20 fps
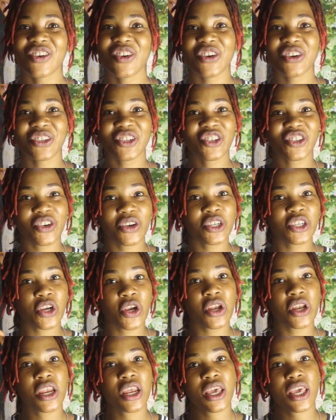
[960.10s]

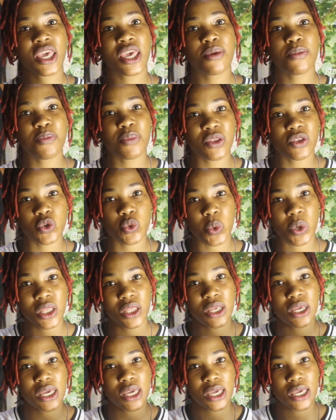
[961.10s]
construction in
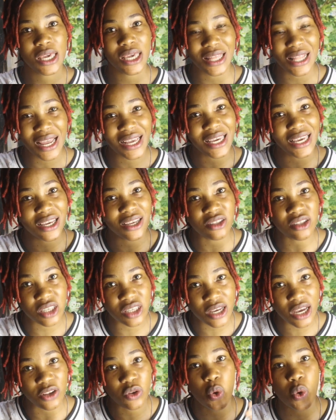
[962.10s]
between, like
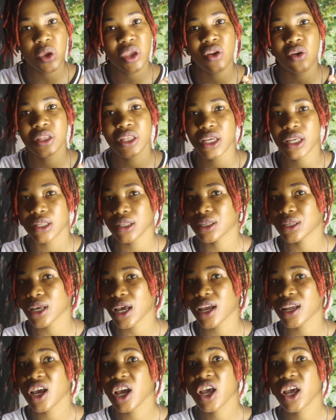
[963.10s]
inside, going on
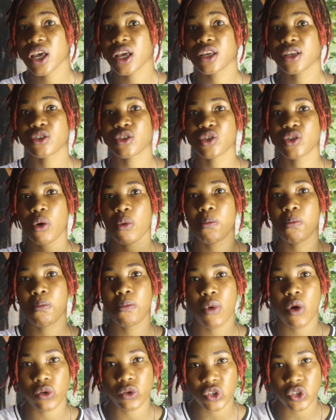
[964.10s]
inside is not
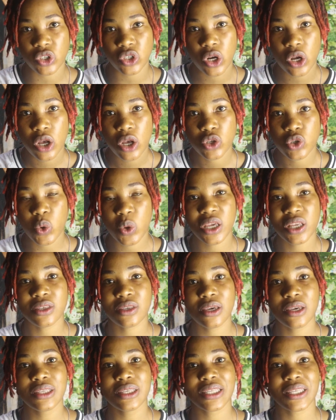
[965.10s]
much, so it's
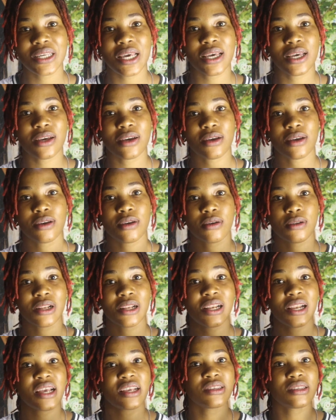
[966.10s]
going to take
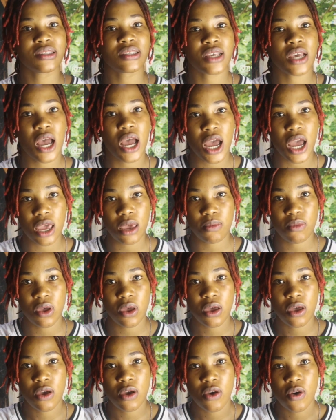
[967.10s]
less time
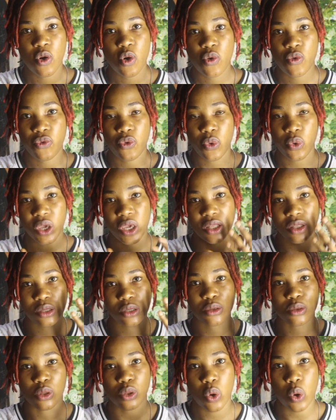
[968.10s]
for it
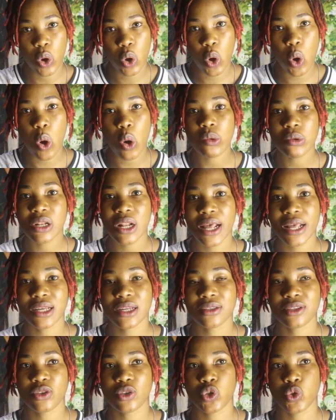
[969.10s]
to lock.
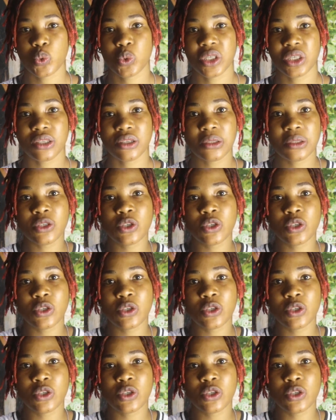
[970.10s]
Unlike the twist